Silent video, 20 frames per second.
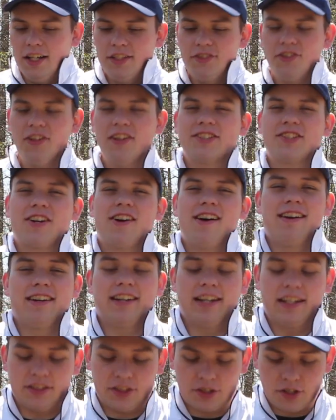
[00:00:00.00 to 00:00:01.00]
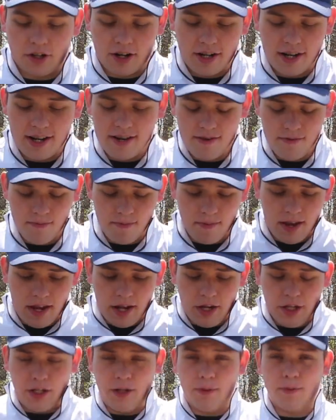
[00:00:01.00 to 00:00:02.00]
So let's go ahead and get started.
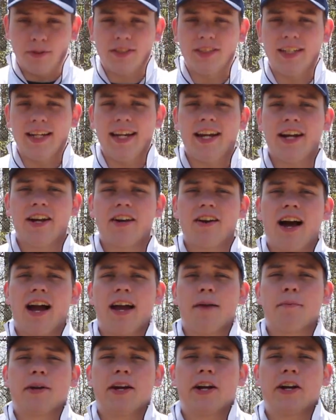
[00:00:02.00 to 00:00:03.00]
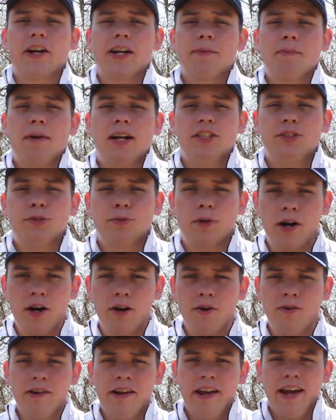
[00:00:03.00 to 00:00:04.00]
You will see here I am carrying my
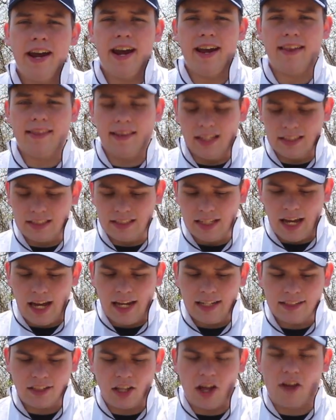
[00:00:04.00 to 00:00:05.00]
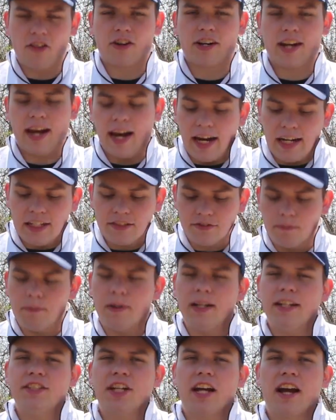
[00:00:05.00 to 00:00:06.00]
drone in this nice leather case from
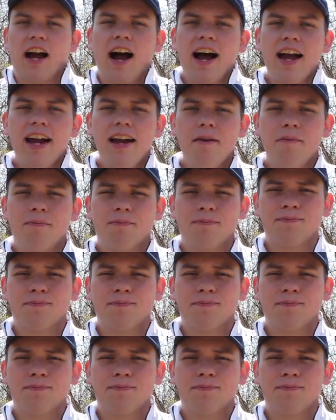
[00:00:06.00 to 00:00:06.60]
DJI.